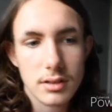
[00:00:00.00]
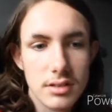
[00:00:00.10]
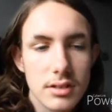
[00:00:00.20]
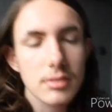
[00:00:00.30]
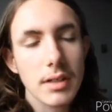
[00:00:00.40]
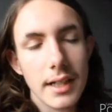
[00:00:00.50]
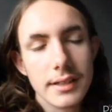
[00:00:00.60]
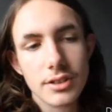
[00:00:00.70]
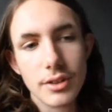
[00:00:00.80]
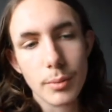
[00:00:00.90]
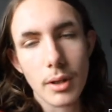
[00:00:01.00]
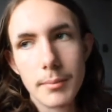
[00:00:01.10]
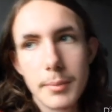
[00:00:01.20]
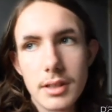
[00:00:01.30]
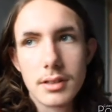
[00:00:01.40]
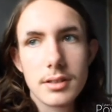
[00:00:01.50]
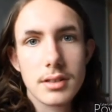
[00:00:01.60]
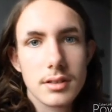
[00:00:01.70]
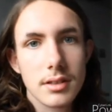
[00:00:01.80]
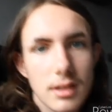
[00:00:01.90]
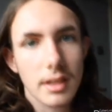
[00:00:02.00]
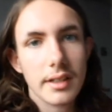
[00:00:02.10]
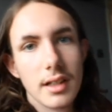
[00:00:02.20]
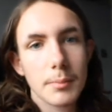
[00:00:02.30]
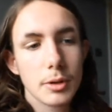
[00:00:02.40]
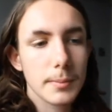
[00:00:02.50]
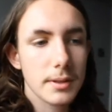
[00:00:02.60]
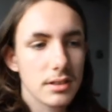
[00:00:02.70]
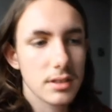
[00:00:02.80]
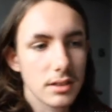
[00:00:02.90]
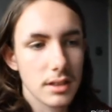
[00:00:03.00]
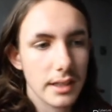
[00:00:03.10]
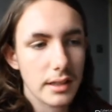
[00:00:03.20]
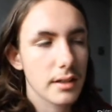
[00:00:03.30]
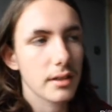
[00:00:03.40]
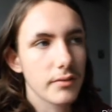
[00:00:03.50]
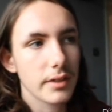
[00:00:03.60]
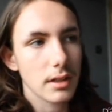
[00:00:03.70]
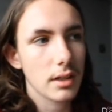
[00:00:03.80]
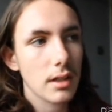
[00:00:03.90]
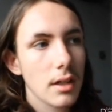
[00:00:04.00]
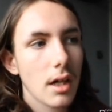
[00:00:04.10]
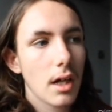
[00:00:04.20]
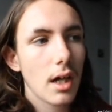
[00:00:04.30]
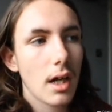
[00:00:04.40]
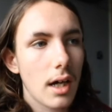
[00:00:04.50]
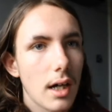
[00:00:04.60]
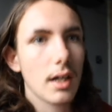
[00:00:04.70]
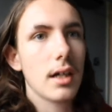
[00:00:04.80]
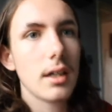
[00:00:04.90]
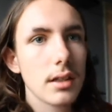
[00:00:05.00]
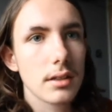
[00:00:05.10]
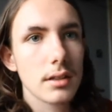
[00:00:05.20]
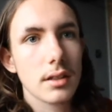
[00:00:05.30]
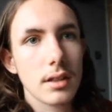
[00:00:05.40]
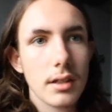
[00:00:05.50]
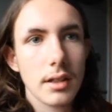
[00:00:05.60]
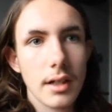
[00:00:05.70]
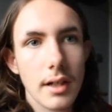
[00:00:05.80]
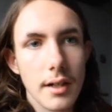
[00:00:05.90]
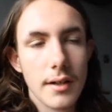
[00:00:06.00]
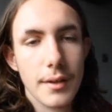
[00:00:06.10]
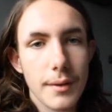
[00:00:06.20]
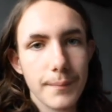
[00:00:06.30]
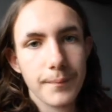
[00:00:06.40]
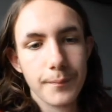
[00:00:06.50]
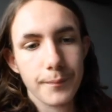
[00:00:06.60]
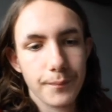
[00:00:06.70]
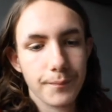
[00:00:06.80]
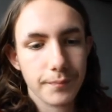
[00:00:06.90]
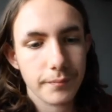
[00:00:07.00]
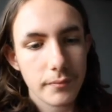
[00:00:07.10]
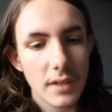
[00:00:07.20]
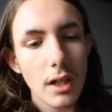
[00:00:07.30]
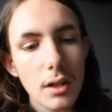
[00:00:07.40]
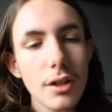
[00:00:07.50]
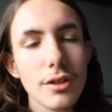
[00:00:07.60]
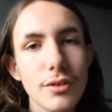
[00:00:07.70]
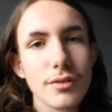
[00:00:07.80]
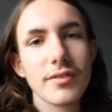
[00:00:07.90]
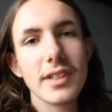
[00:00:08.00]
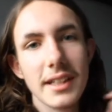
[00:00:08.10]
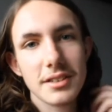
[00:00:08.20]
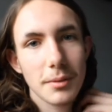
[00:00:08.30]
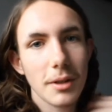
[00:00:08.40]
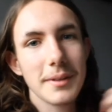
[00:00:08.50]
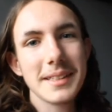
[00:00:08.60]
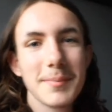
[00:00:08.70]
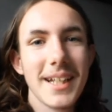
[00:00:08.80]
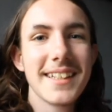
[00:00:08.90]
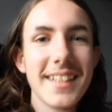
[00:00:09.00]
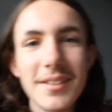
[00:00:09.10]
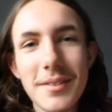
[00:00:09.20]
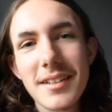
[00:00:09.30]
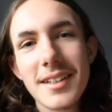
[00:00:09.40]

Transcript: you guys do want, because like I'm open to anything really. And yeah, don't forget to always blend out.